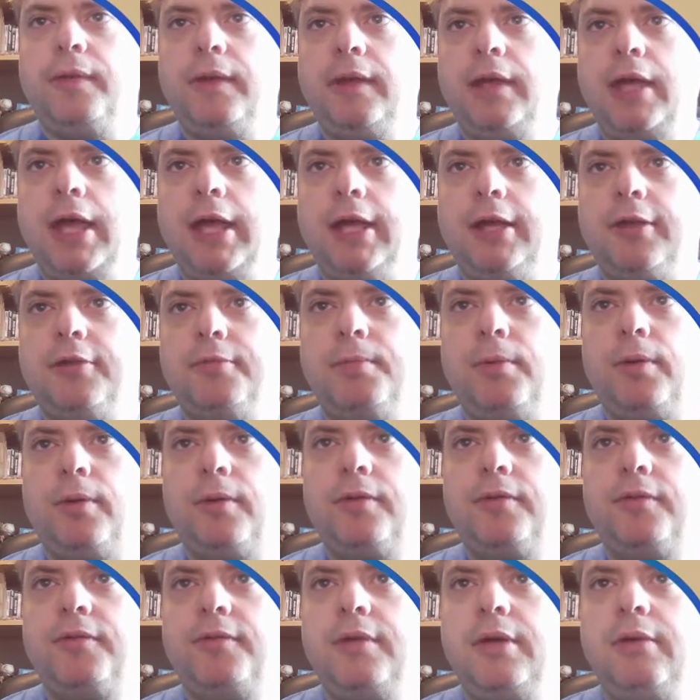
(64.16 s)
the
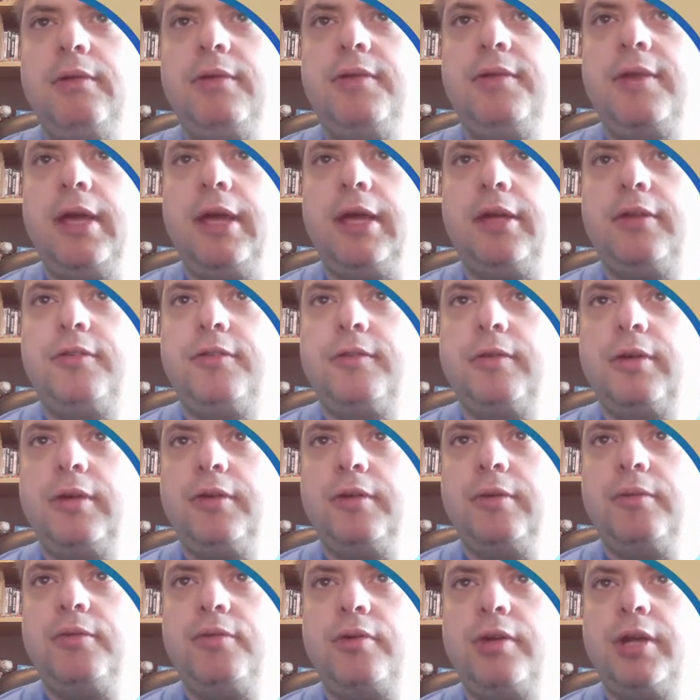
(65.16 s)
Xbox Series X
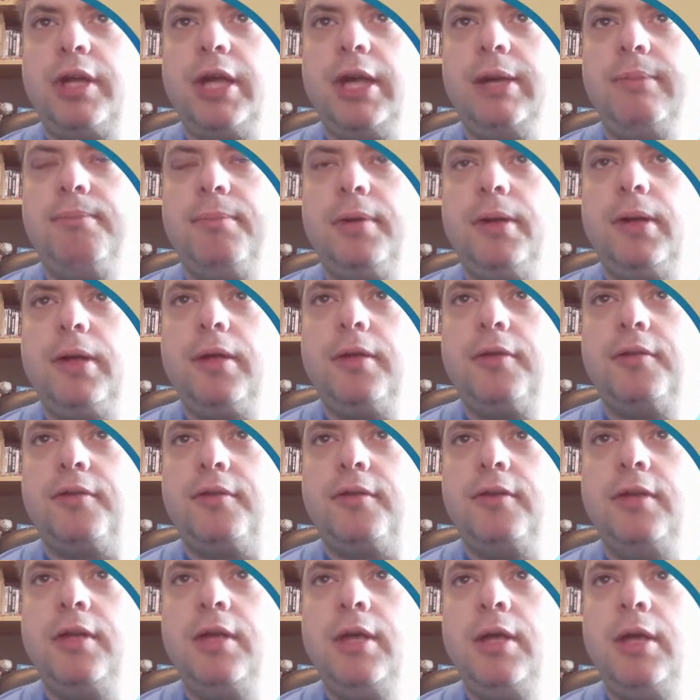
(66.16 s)
because it was on Game
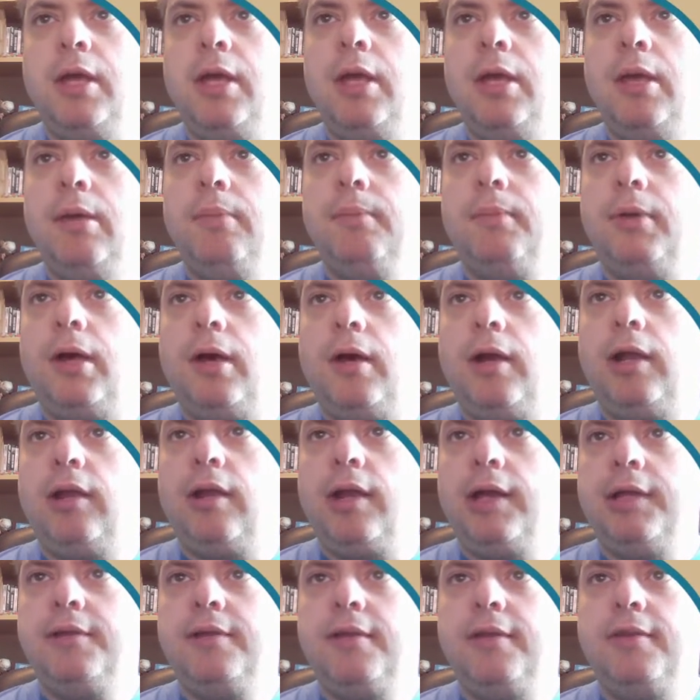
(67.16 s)
Pass, but I
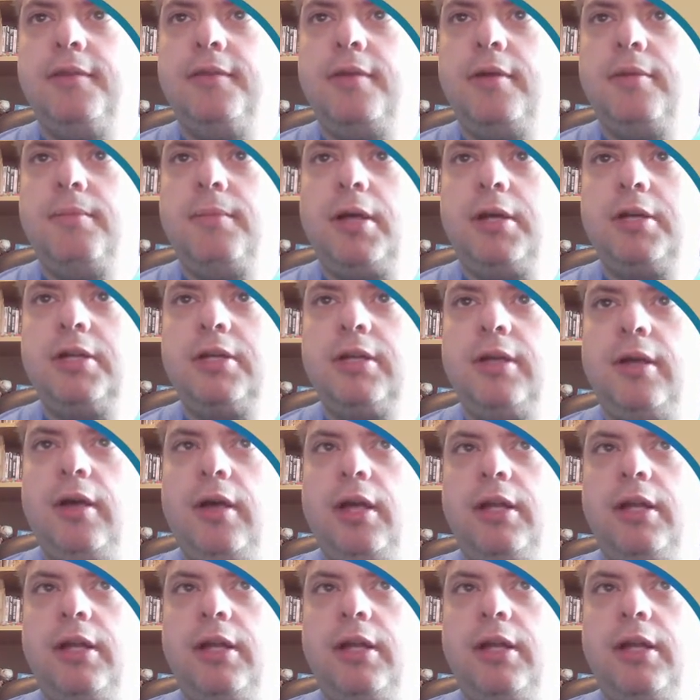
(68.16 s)
liked it so much that I